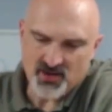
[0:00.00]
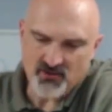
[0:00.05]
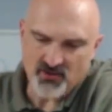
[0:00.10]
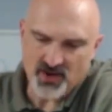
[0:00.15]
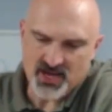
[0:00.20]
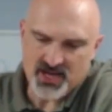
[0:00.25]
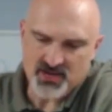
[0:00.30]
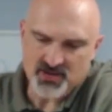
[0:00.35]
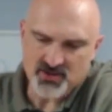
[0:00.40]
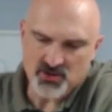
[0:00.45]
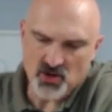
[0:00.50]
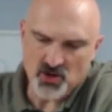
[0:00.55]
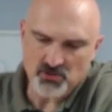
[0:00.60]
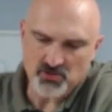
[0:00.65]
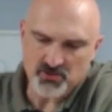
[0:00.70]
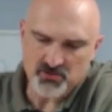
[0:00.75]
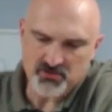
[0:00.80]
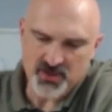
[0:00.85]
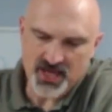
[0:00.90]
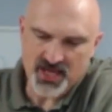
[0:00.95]
great
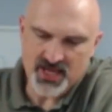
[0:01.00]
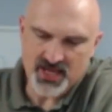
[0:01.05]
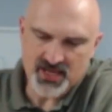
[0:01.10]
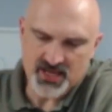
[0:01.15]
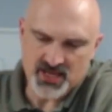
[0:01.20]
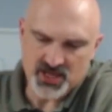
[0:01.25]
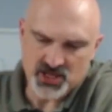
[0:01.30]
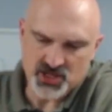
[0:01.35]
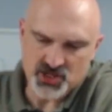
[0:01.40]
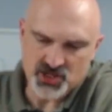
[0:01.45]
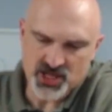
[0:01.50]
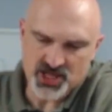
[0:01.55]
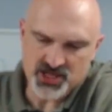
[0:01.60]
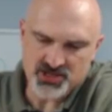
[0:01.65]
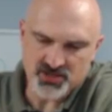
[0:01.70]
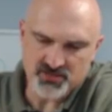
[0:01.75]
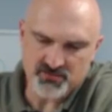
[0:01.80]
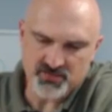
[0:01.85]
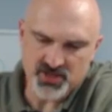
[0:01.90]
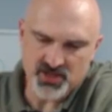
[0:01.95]
noblemen and
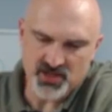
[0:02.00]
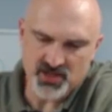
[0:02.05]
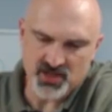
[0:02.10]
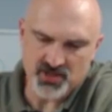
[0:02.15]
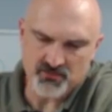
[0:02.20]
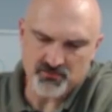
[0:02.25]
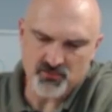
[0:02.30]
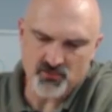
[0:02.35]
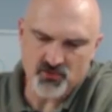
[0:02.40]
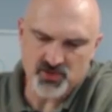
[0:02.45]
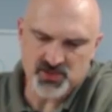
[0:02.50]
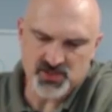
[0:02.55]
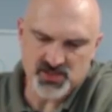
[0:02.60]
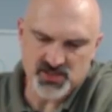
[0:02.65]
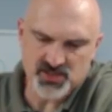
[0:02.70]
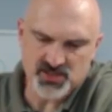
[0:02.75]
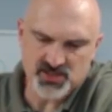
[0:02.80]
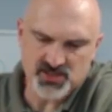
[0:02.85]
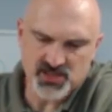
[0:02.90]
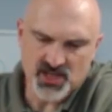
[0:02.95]
gentlemen and
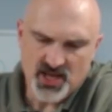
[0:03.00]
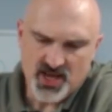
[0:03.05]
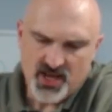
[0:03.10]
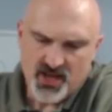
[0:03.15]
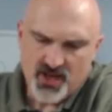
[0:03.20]
princes.